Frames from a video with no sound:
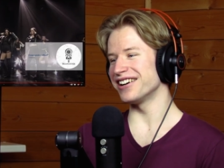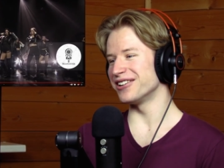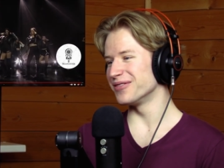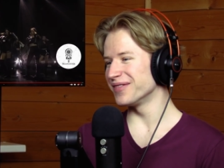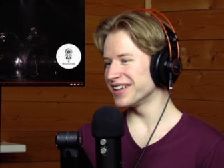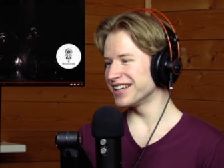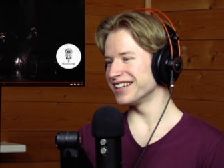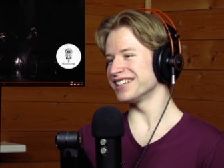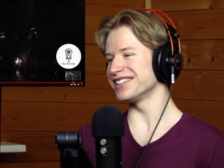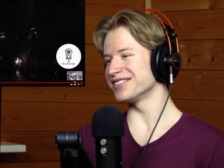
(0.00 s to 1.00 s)
oh
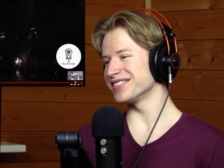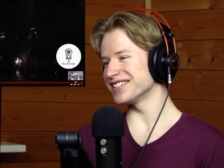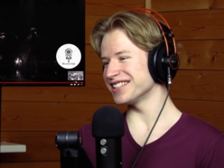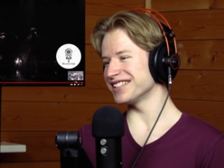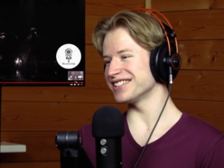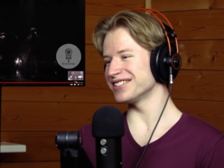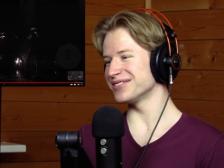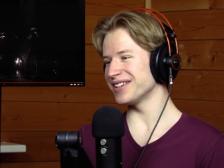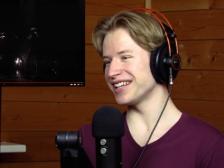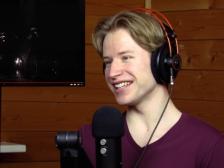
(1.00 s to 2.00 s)
man. Oh man. Oh man.